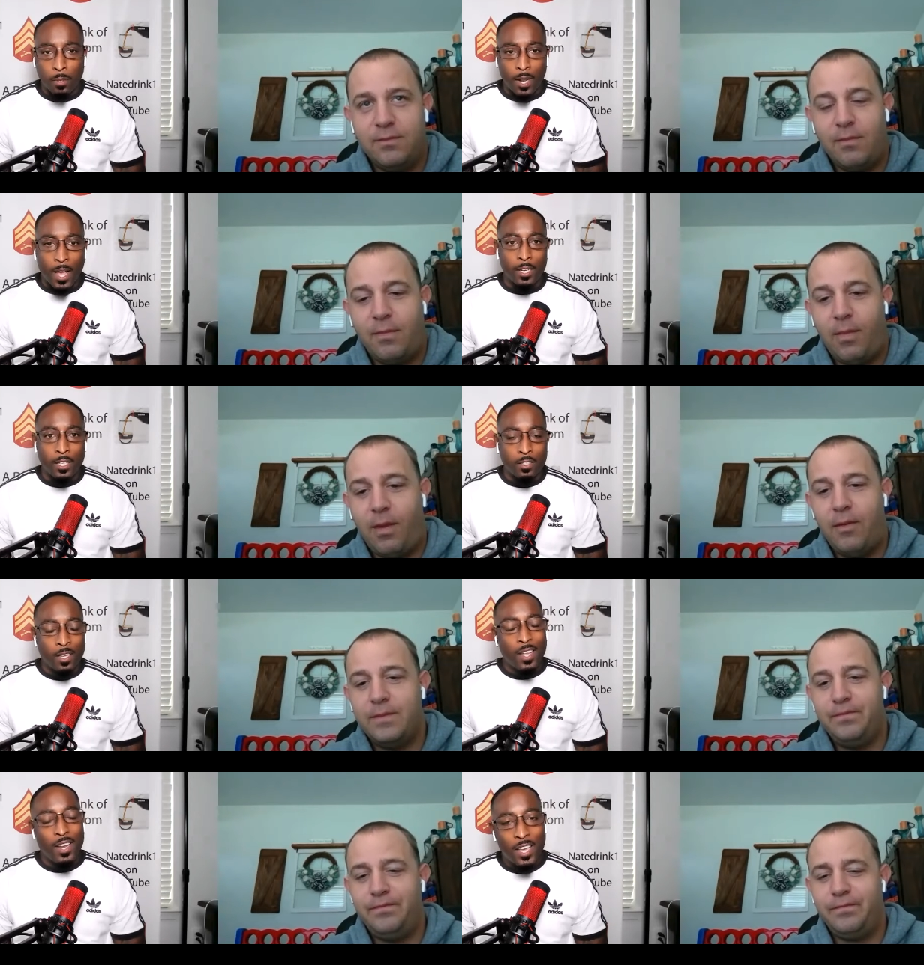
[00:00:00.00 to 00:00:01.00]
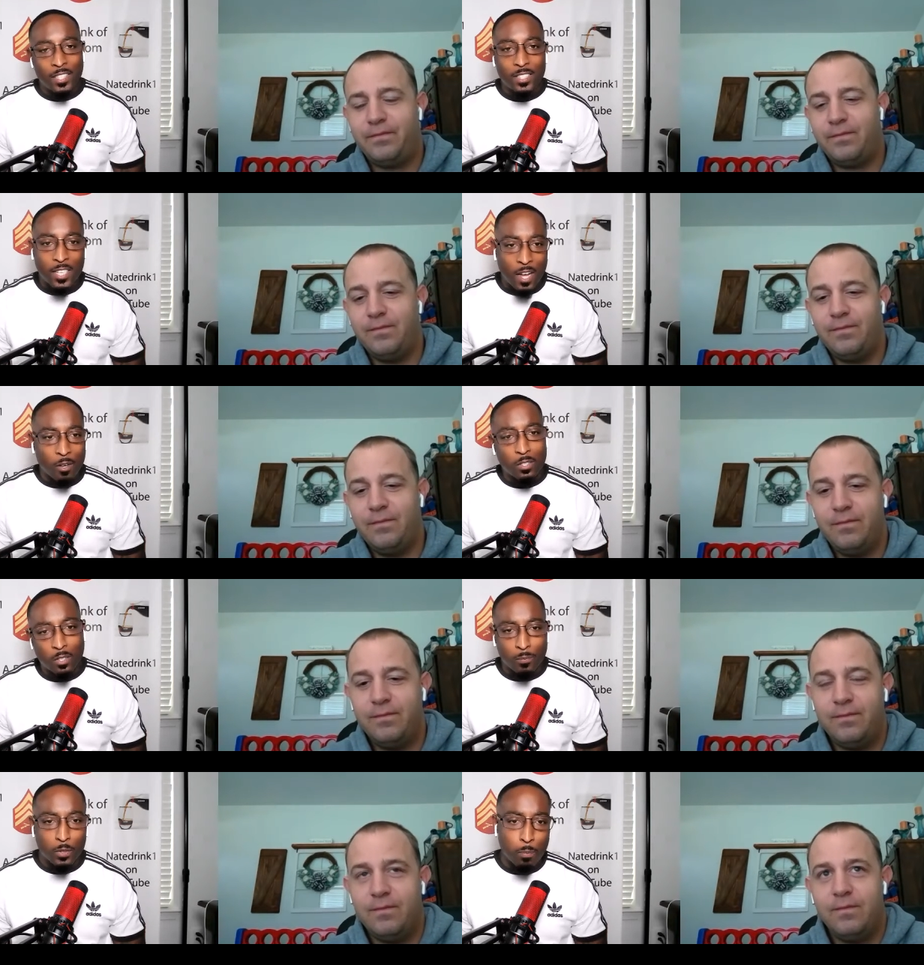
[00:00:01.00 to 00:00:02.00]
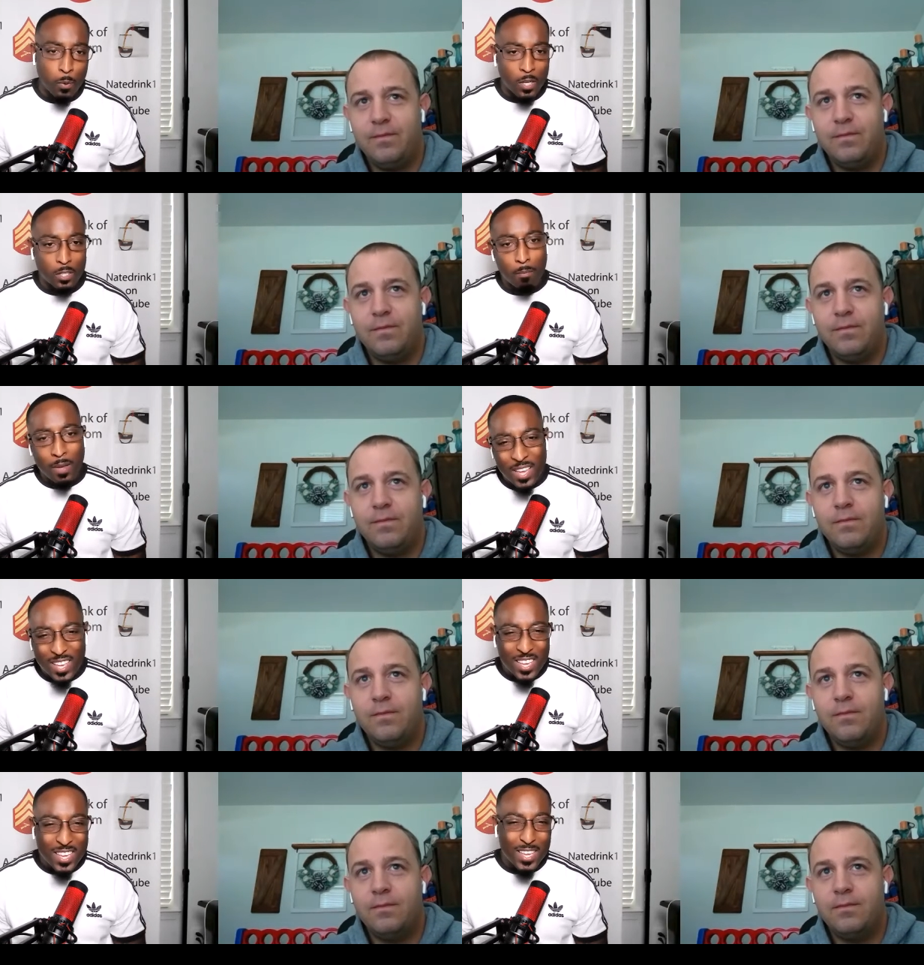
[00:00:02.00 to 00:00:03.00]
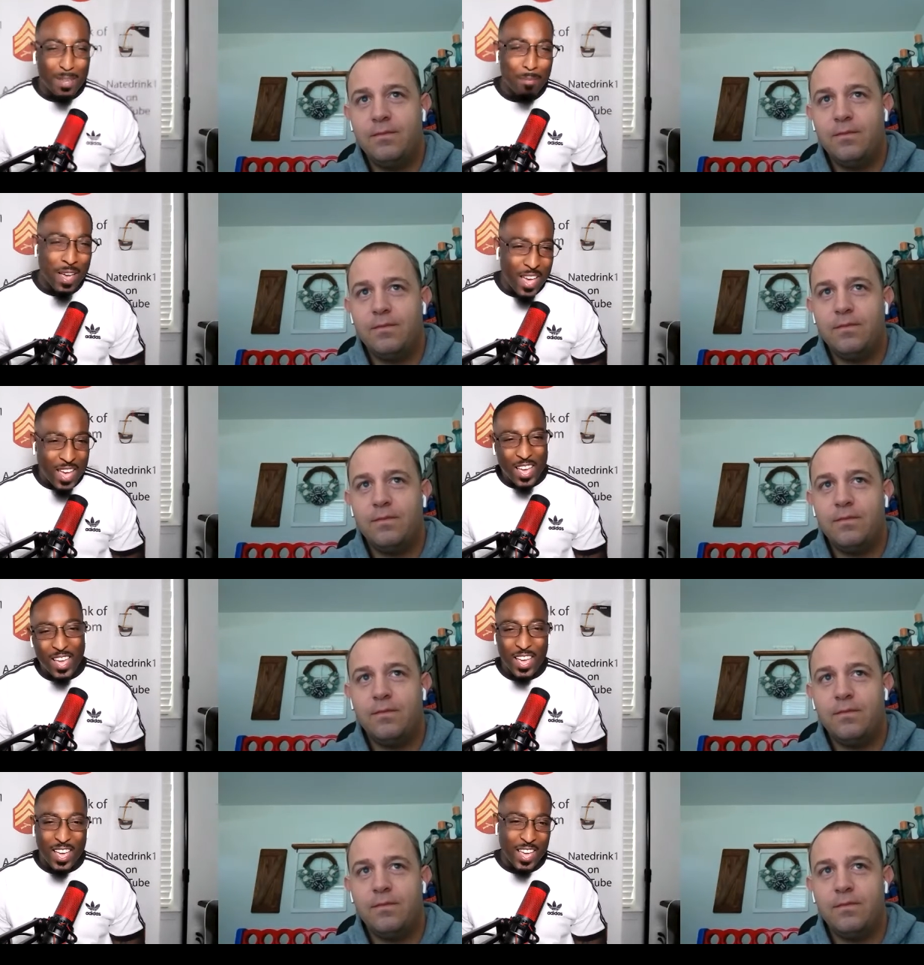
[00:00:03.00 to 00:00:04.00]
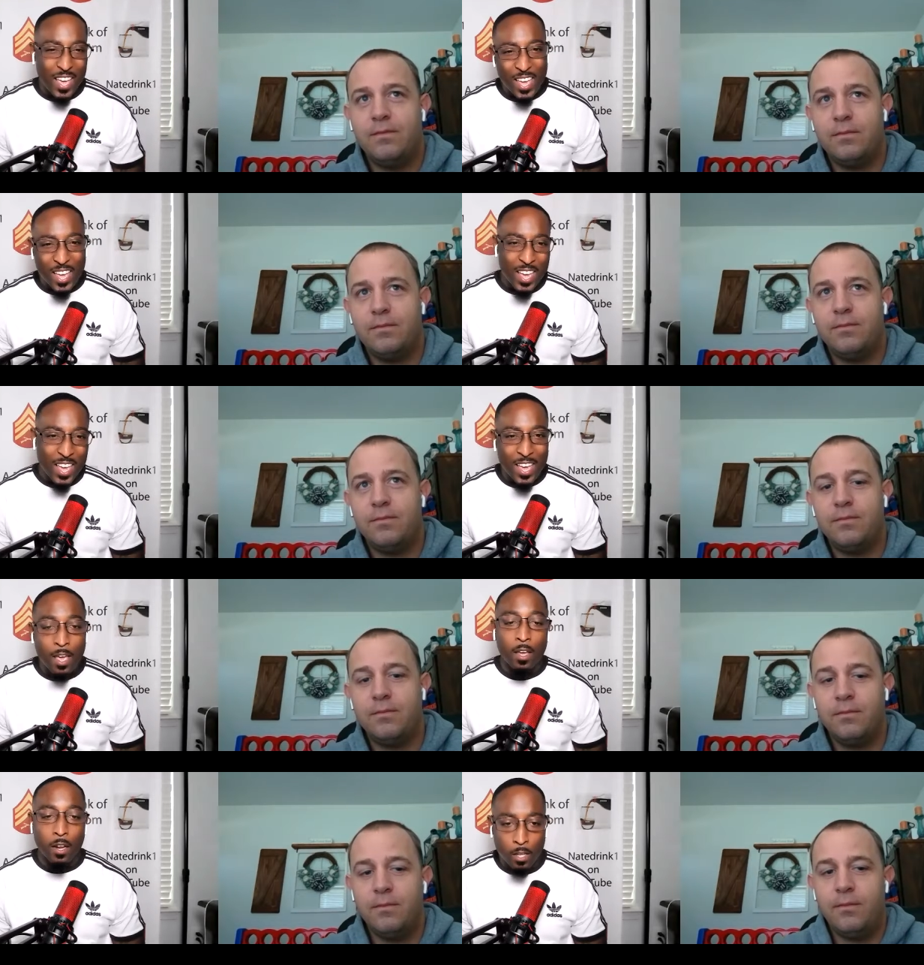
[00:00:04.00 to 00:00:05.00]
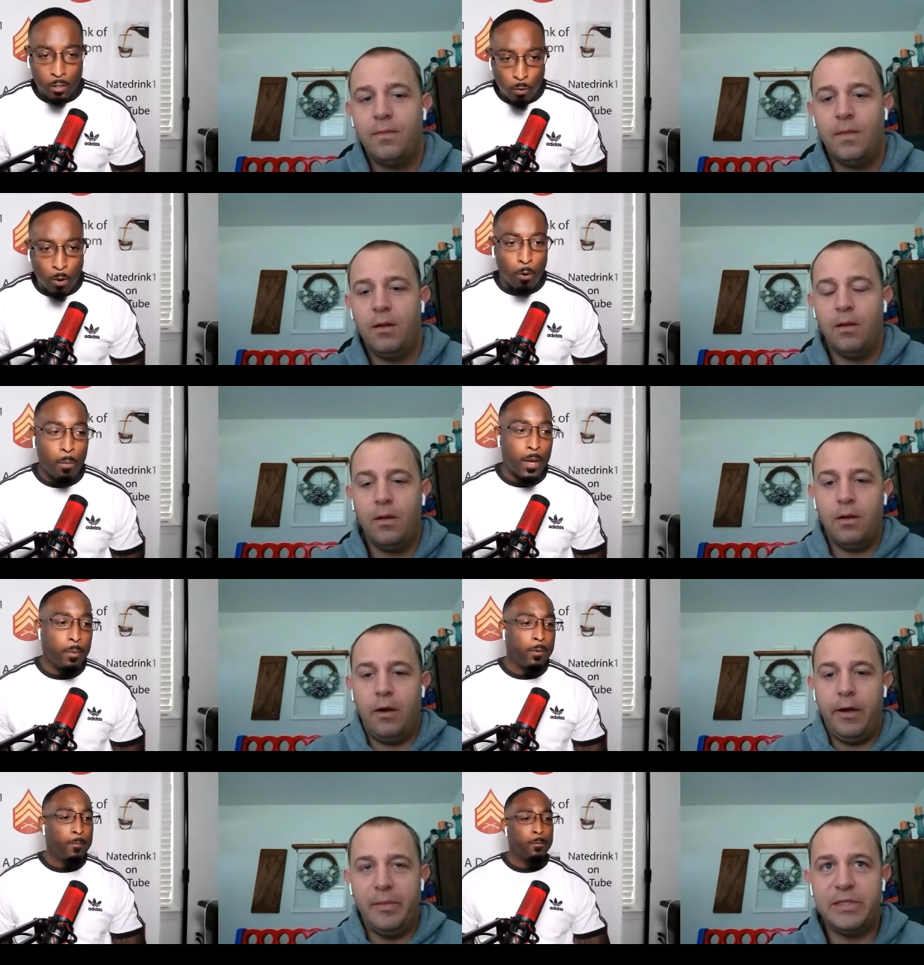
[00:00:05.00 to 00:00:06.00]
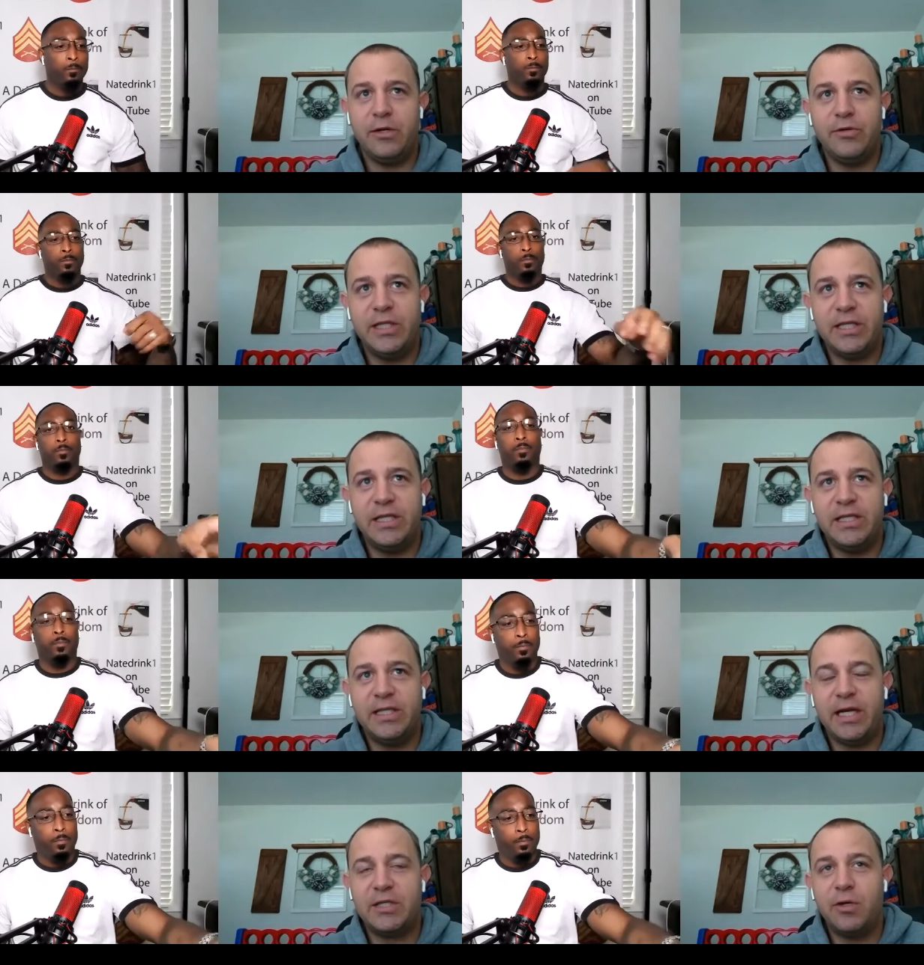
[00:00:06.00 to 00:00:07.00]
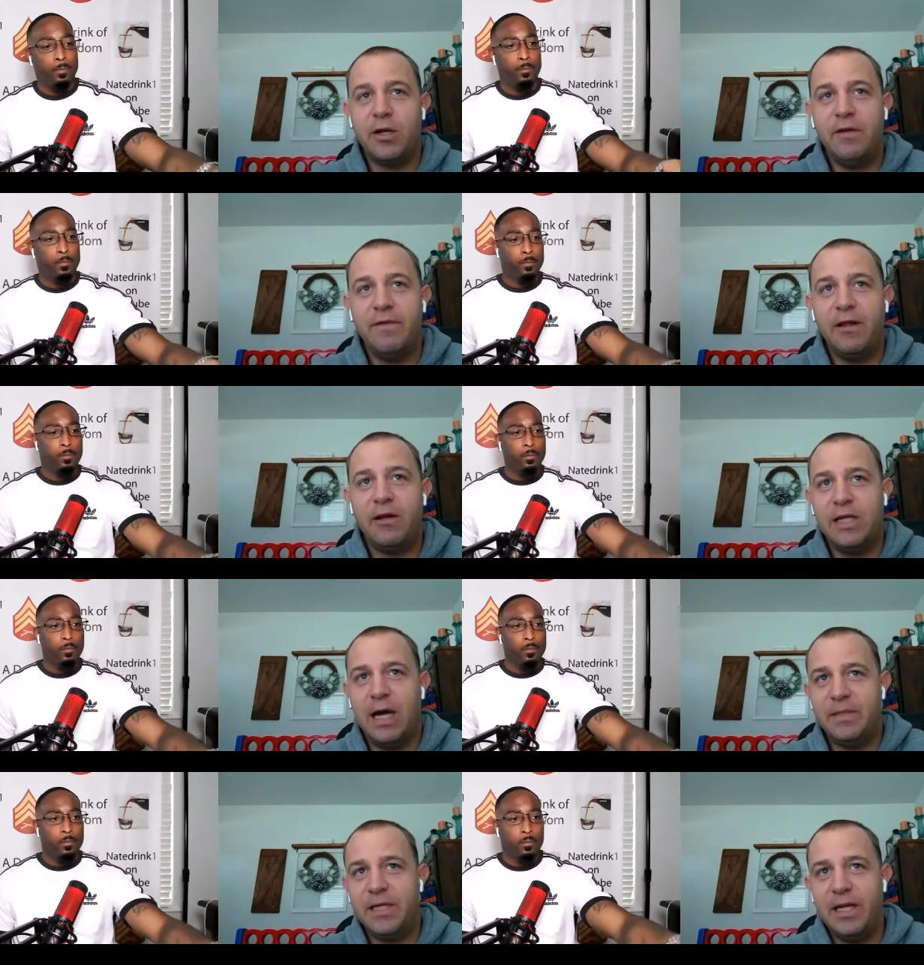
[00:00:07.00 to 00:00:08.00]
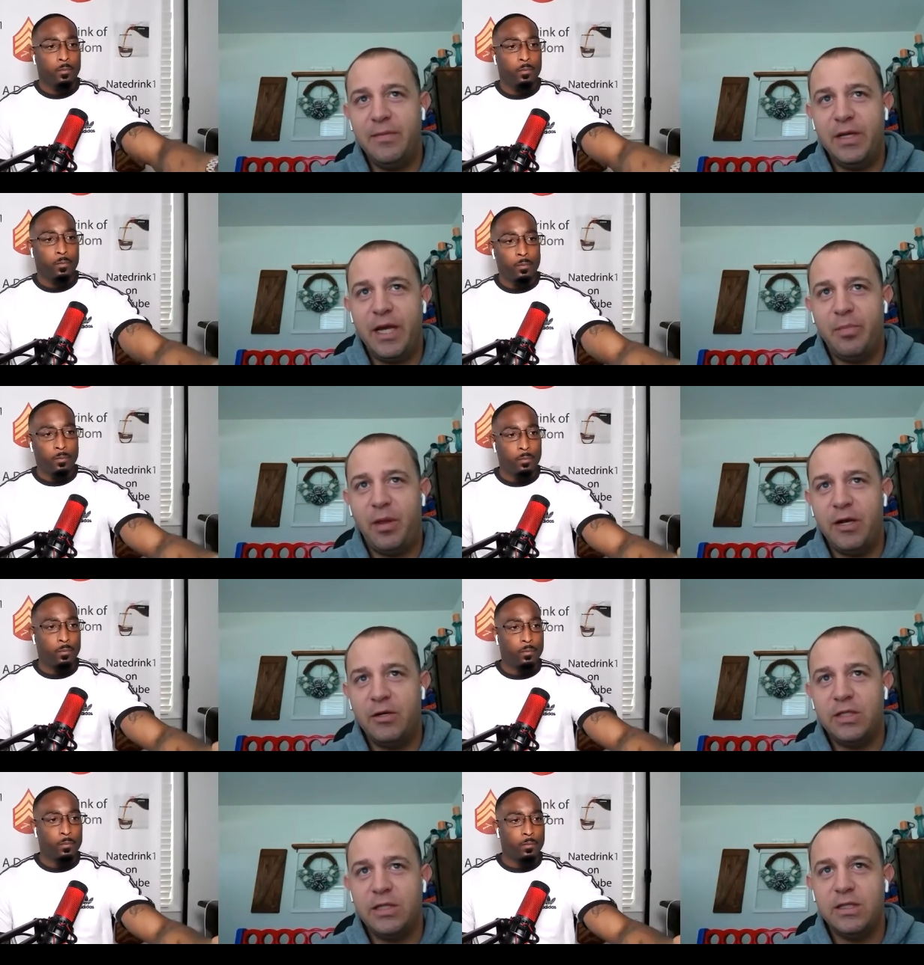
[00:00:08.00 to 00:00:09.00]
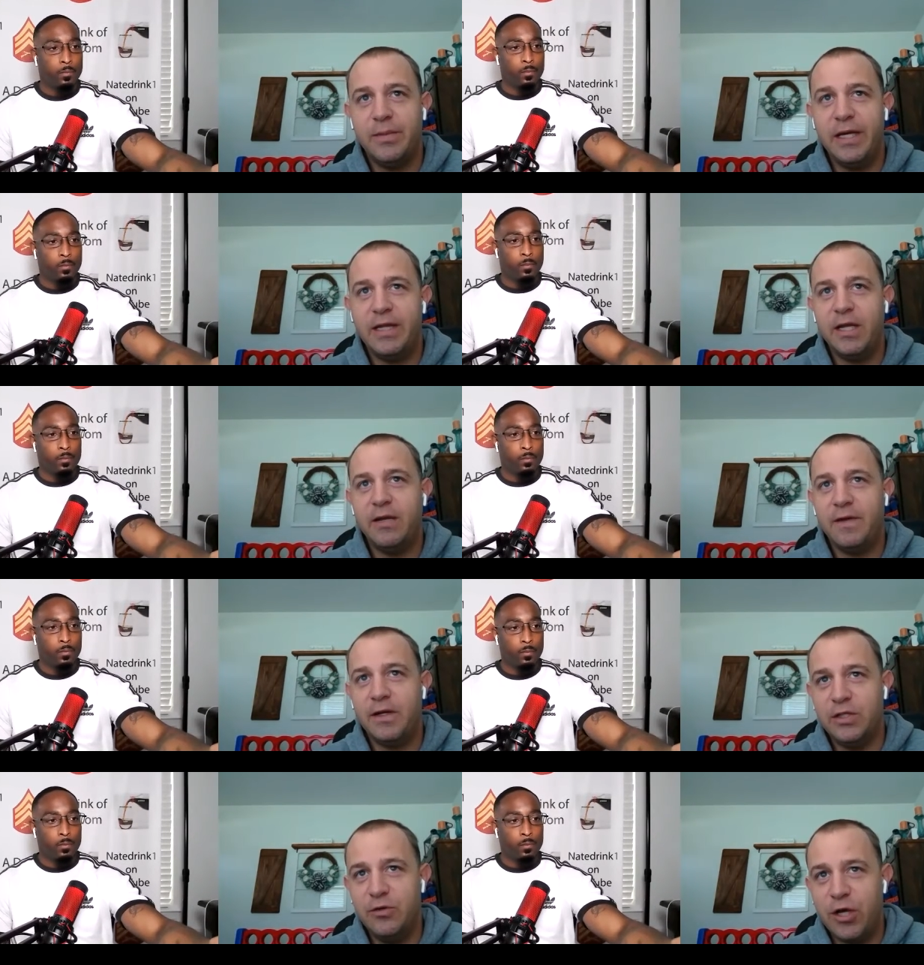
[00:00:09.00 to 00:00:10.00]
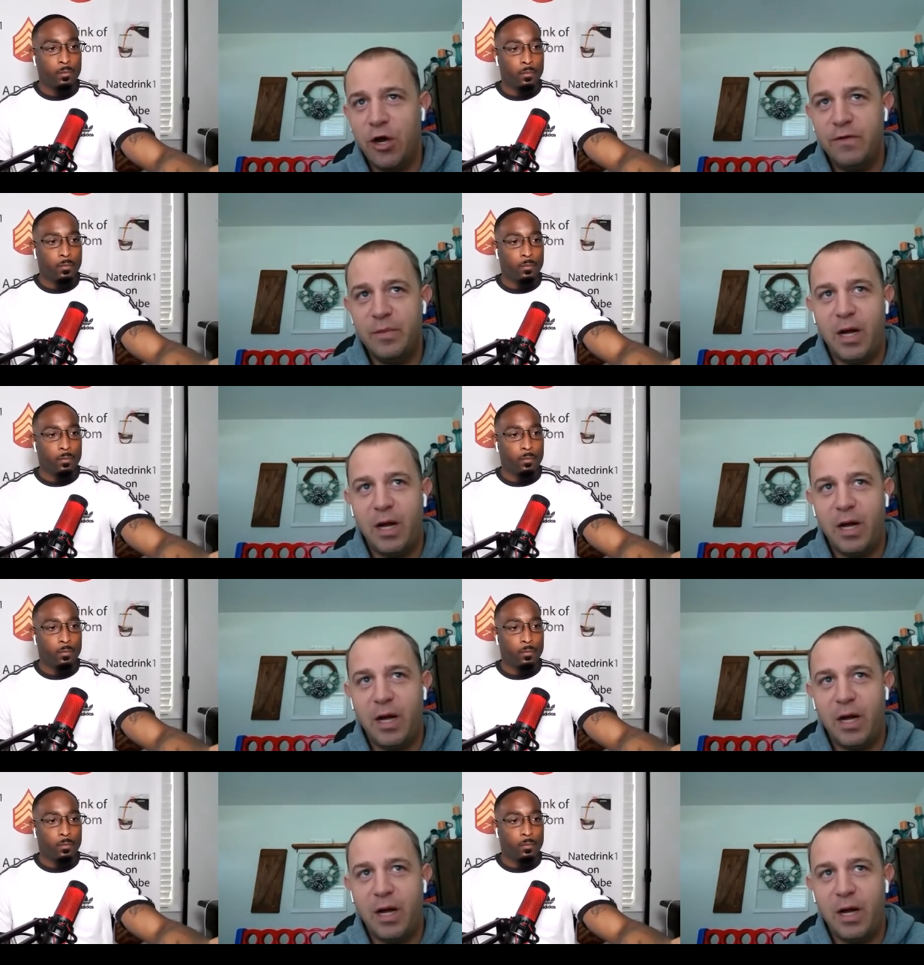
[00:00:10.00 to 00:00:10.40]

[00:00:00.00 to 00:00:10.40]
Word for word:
Speaker 1: not least, let's talk some sports, baby. Let's roll, baby. All right,
Speaker 2: episode 66. We're going to unveil our top 10 NBA players, debate the NFL's new COVID